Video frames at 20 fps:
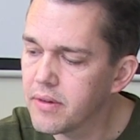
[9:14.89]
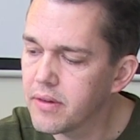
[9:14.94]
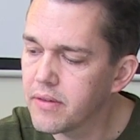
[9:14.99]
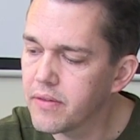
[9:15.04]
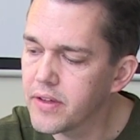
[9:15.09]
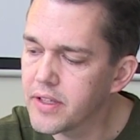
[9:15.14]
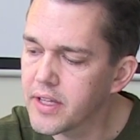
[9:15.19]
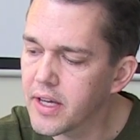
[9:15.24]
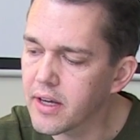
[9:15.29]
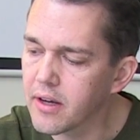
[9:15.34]
If
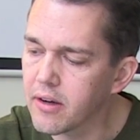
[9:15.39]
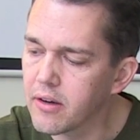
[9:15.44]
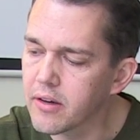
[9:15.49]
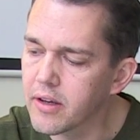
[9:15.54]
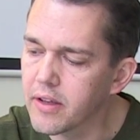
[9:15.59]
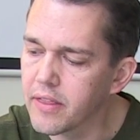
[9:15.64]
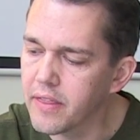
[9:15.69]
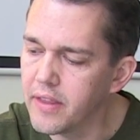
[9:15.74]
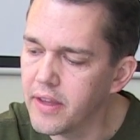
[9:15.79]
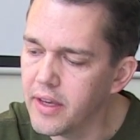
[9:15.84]
we take a look
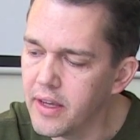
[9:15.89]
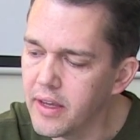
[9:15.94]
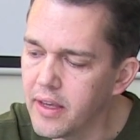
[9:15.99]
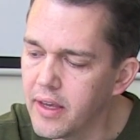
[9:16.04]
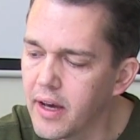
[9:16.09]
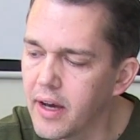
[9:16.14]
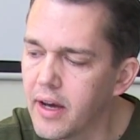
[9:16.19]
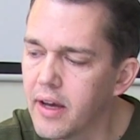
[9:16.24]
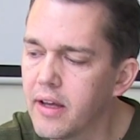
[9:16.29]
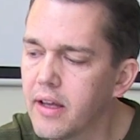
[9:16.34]
at the,
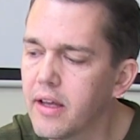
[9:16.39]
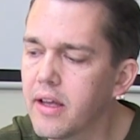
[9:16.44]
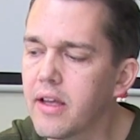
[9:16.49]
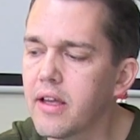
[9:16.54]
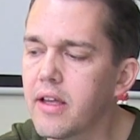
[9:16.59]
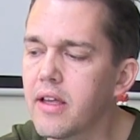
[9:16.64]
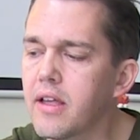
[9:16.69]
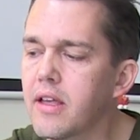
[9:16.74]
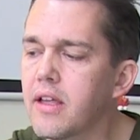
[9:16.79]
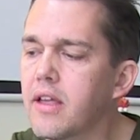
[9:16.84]

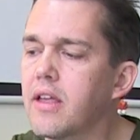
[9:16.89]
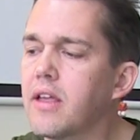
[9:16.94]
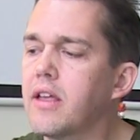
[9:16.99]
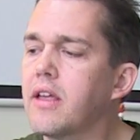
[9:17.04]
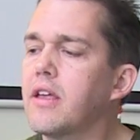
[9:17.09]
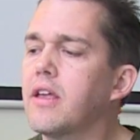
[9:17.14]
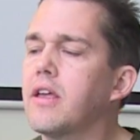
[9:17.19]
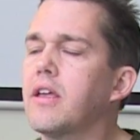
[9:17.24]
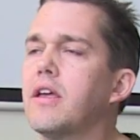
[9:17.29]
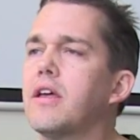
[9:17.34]

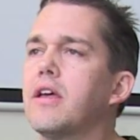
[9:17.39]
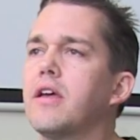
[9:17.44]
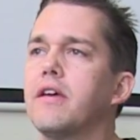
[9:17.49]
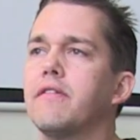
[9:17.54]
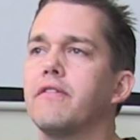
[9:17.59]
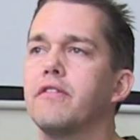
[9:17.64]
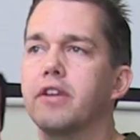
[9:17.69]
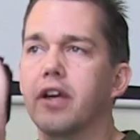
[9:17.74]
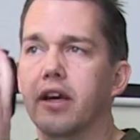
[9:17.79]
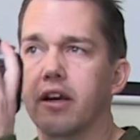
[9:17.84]

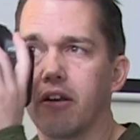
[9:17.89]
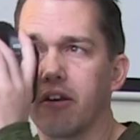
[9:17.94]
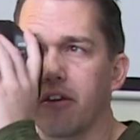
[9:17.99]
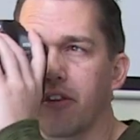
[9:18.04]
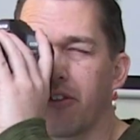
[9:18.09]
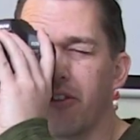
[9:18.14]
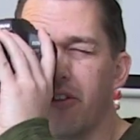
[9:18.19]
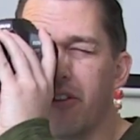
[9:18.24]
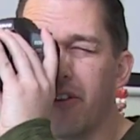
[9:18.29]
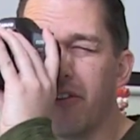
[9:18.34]
if we take a look
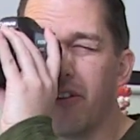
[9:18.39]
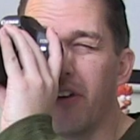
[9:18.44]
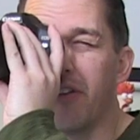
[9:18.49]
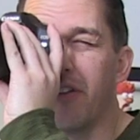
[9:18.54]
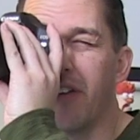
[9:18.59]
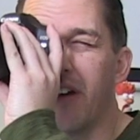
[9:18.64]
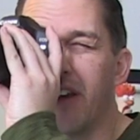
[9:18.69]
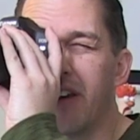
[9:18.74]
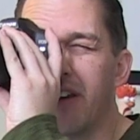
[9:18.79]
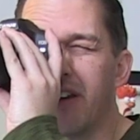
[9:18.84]
through the
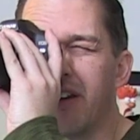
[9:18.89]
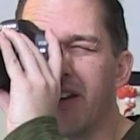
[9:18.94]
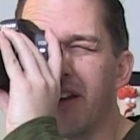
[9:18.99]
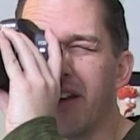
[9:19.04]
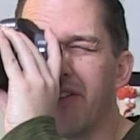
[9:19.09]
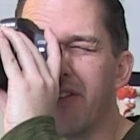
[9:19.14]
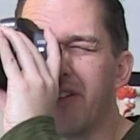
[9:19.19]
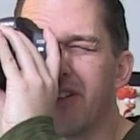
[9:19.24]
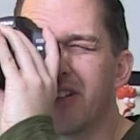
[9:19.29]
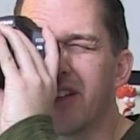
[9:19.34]
viewfinder, and
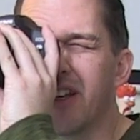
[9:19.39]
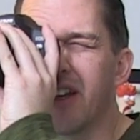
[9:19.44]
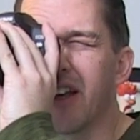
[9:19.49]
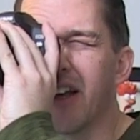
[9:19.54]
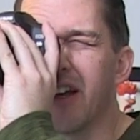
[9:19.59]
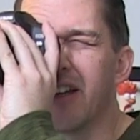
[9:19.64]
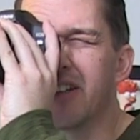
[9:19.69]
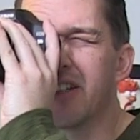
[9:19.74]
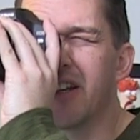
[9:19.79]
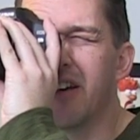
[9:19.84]
unfortunately I
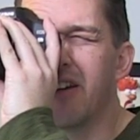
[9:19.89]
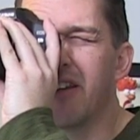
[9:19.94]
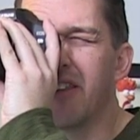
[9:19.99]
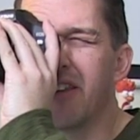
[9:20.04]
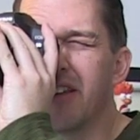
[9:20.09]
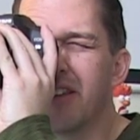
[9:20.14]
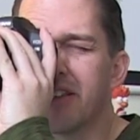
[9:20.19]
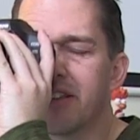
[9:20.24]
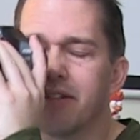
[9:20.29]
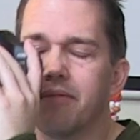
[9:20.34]
can't show you
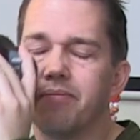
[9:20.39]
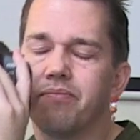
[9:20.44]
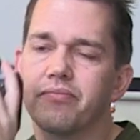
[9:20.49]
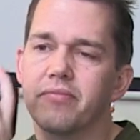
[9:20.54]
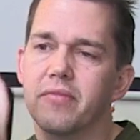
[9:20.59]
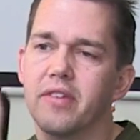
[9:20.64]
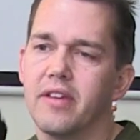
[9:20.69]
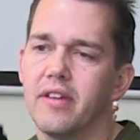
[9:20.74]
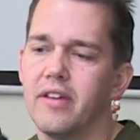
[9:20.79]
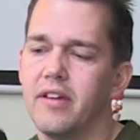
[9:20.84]
this.
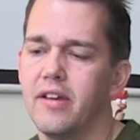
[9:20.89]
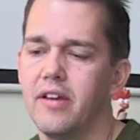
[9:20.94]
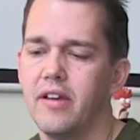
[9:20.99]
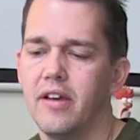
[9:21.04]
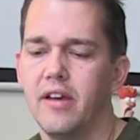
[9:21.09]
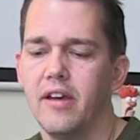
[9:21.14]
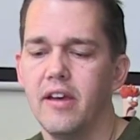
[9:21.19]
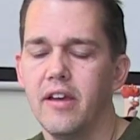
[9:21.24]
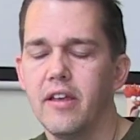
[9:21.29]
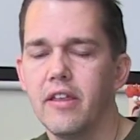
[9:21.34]

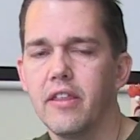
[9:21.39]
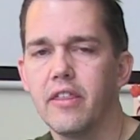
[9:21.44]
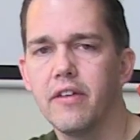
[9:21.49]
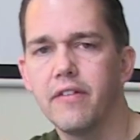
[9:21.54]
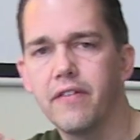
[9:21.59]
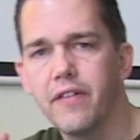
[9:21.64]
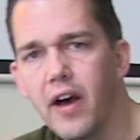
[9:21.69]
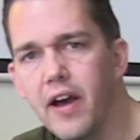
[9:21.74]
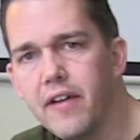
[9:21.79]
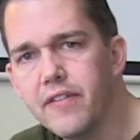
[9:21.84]
The
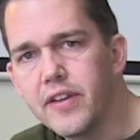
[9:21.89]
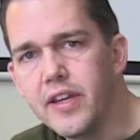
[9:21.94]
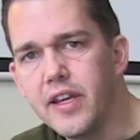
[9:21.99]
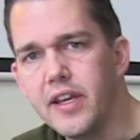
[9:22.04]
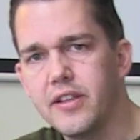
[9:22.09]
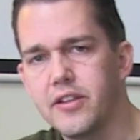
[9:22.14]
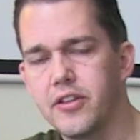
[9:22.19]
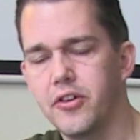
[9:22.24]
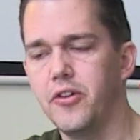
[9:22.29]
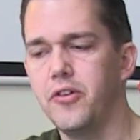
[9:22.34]

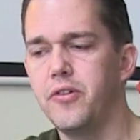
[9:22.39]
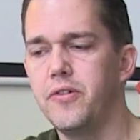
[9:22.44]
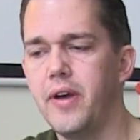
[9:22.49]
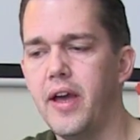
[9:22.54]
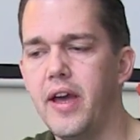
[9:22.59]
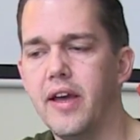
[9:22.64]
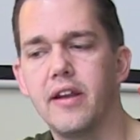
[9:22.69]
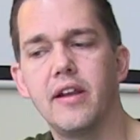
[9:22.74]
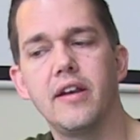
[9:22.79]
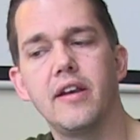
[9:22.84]
5D2
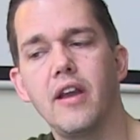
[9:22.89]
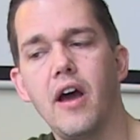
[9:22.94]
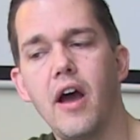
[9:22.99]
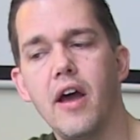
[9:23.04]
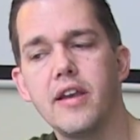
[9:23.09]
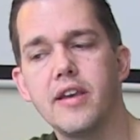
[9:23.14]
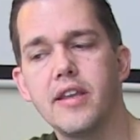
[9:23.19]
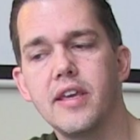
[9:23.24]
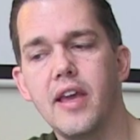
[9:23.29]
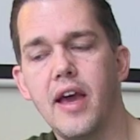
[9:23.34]
had a
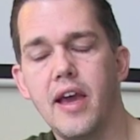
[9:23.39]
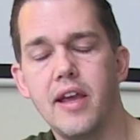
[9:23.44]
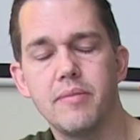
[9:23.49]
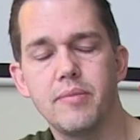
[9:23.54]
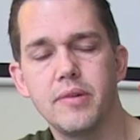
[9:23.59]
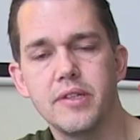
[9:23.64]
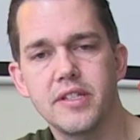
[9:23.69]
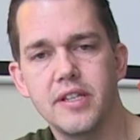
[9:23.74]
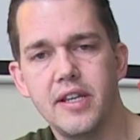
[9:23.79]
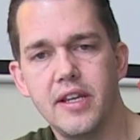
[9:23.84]

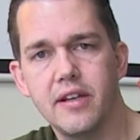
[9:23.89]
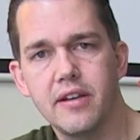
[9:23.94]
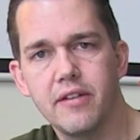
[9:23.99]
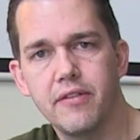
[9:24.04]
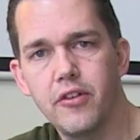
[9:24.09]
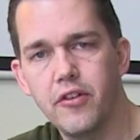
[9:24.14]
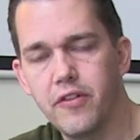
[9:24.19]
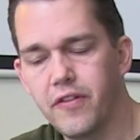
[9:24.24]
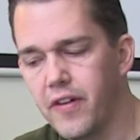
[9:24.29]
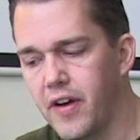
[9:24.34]
98%
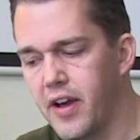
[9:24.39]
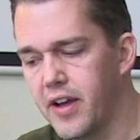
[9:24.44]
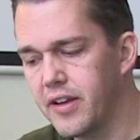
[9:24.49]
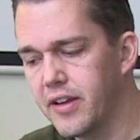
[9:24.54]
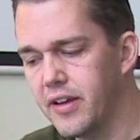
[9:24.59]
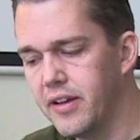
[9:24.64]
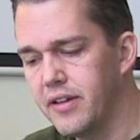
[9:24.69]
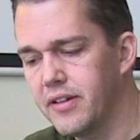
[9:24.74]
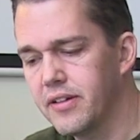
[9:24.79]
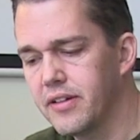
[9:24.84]

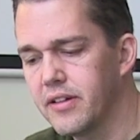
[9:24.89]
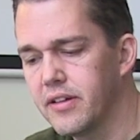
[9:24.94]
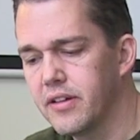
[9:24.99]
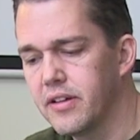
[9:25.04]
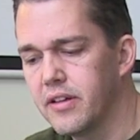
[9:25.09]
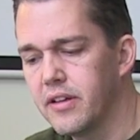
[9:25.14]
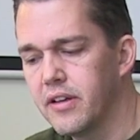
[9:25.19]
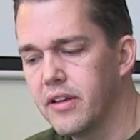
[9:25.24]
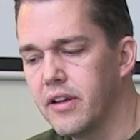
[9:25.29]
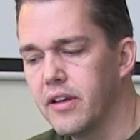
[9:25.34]
viewfinder,
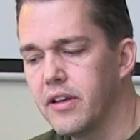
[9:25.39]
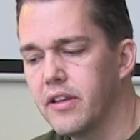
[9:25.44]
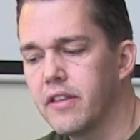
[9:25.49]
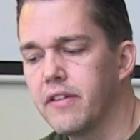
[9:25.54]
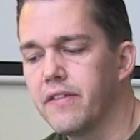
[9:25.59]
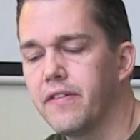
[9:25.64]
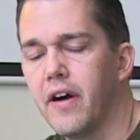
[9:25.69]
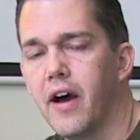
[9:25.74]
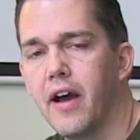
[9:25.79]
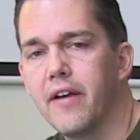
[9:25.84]
the
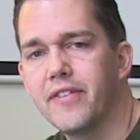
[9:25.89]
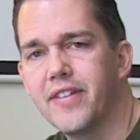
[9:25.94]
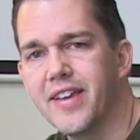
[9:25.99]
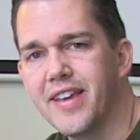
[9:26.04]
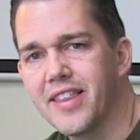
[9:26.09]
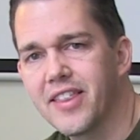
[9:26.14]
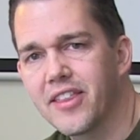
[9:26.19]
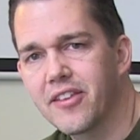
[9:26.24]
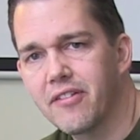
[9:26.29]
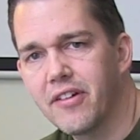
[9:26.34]

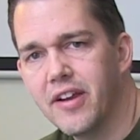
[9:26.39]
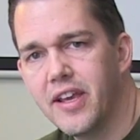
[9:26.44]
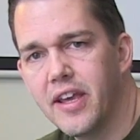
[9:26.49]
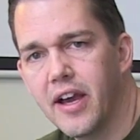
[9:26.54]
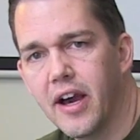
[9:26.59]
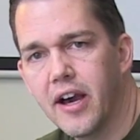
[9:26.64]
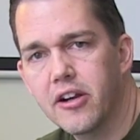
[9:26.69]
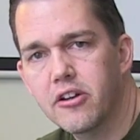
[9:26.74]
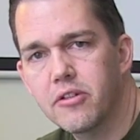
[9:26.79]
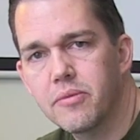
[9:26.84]
5D3
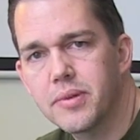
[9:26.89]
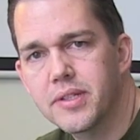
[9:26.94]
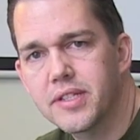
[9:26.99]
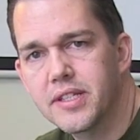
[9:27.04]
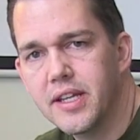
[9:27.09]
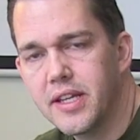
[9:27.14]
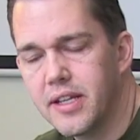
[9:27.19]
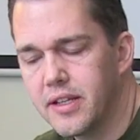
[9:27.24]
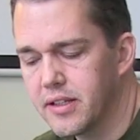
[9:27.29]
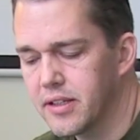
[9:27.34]

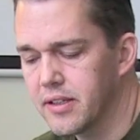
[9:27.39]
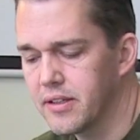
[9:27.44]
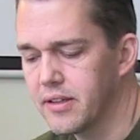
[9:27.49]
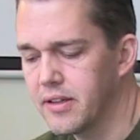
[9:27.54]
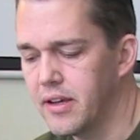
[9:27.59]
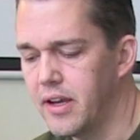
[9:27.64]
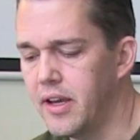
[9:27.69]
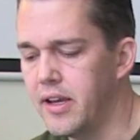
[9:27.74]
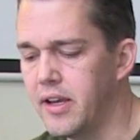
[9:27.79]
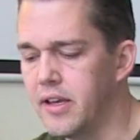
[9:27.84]
100%,
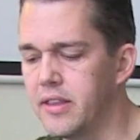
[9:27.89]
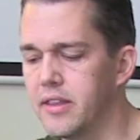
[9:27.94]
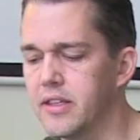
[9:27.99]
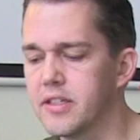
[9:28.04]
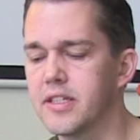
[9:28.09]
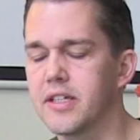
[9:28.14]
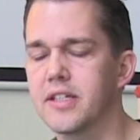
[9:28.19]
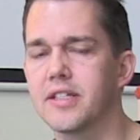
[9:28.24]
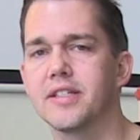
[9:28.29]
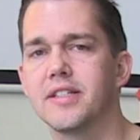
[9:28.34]
and the
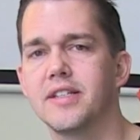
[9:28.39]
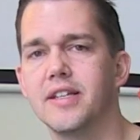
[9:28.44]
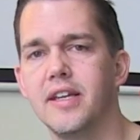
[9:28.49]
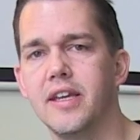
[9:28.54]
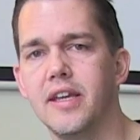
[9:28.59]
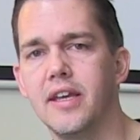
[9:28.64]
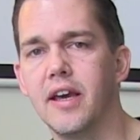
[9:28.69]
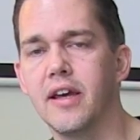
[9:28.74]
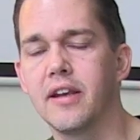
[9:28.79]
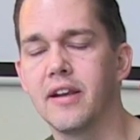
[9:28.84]

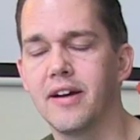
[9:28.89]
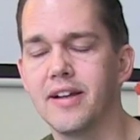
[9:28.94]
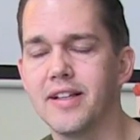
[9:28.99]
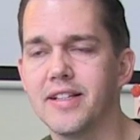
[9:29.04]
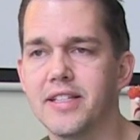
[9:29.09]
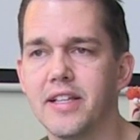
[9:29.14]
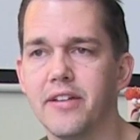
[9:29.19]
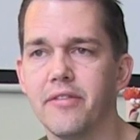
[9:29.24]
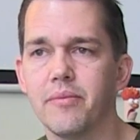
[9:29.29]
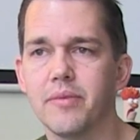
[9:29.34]
6D a
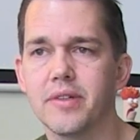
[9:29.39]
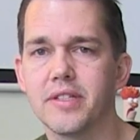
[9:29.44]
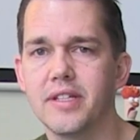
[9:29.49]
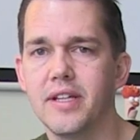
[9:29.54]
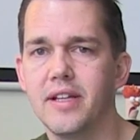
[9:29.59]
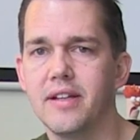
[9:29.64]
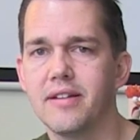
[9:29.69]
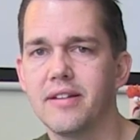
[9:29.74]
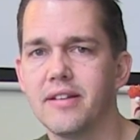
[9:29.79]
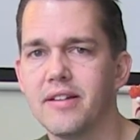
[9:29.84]

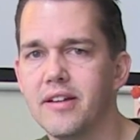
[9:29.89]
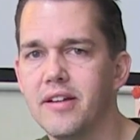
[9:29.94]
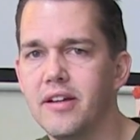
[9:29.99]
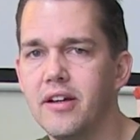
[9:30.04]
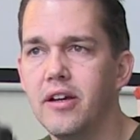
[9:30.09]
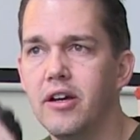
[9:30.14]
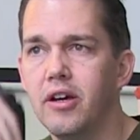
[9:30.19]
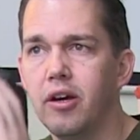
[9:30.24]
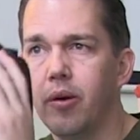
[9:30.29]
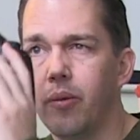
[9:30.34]
97%.
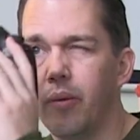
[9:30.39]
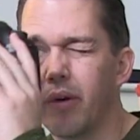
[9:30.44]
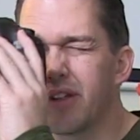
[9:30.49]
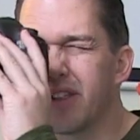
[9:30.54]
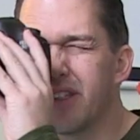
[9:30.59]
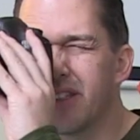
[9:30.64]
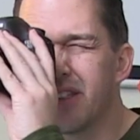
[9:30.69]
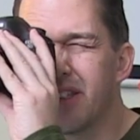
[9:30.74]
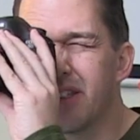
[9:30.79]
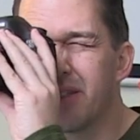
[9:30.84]
What
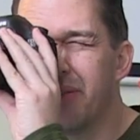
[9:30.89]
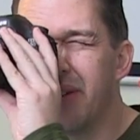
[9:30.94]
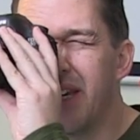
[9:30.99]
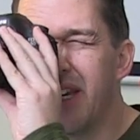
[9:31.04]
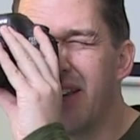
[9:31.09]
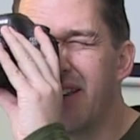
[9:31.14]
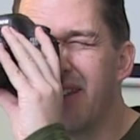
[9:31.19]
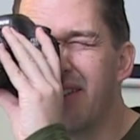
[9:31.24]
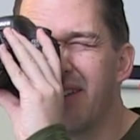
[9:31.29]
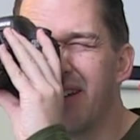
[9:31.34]
does this
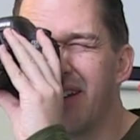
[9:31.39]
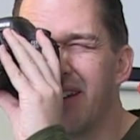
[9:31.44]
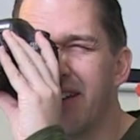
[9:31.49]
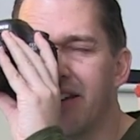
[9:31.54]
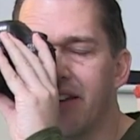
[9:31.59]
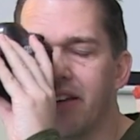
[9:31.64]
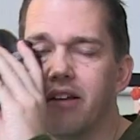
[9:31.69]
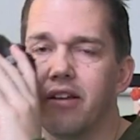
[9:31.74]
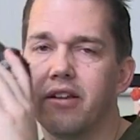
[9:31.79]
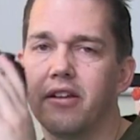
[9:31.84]
mean?
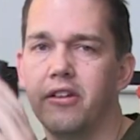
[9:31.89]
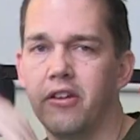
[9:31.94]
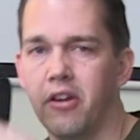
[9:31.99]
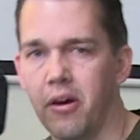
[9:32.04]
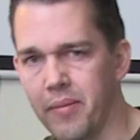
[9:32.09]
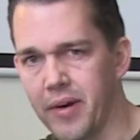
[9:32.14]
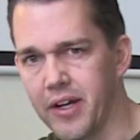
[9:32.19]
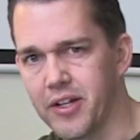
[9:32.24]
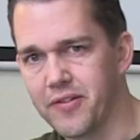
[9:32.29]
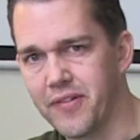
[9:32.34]

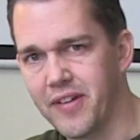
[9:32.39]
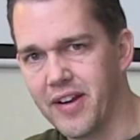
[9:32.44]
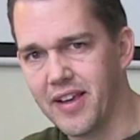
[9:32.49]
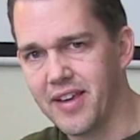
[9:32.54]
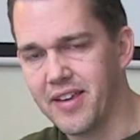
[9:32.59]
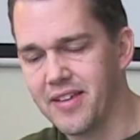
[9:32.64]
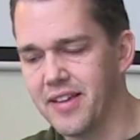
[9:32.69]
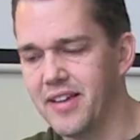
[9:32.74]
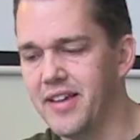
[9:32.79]
Not much really.